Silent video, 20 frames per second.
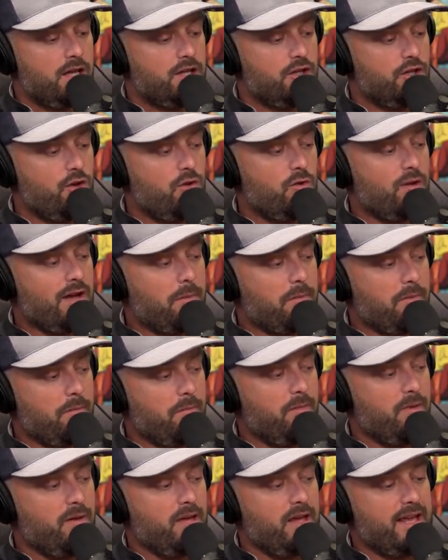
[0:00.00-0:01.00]

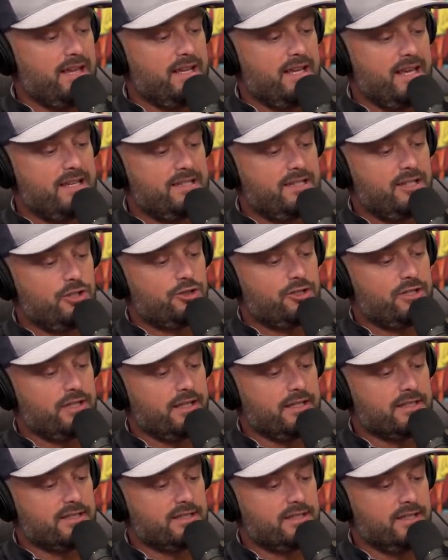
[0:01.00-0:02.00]
It is
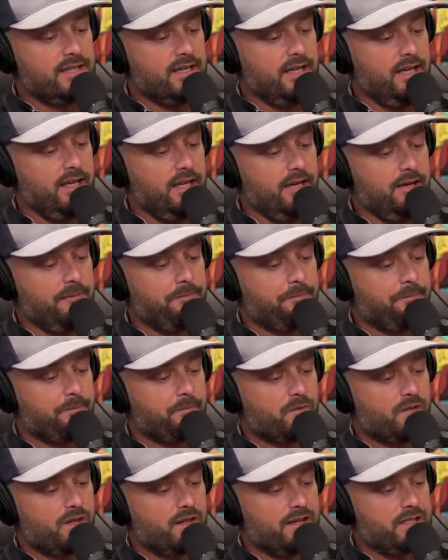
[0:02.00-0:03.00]
interesting to see
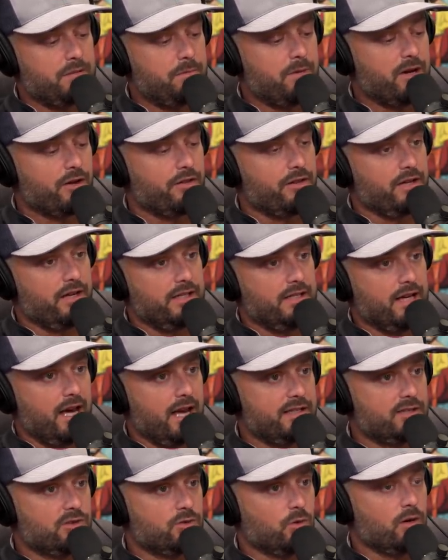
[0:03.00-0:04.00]
it's bigger than a
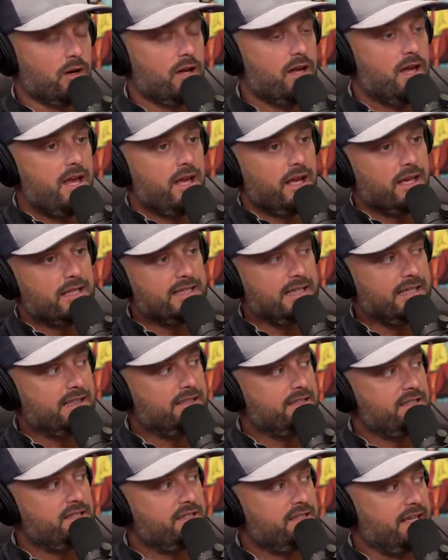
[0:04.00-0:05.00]
dinosaur because
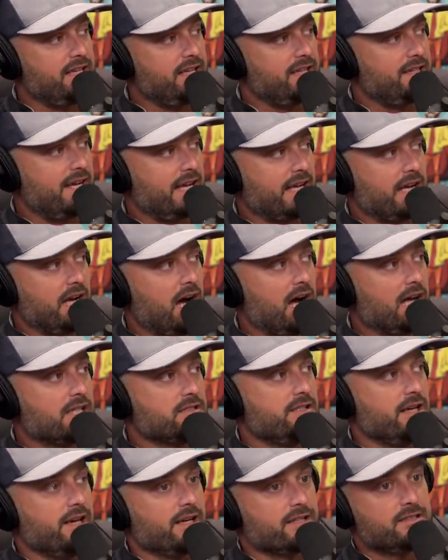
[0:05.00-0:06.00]
just to get that
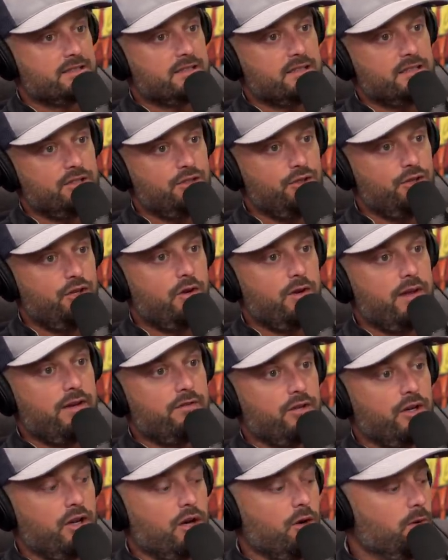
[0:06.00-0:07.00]
context, because you don't
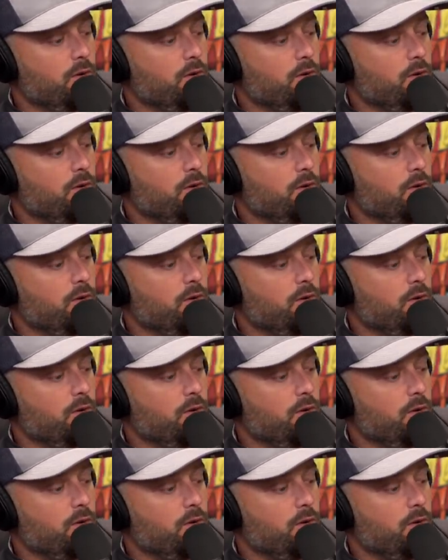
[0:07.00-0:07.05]
ever know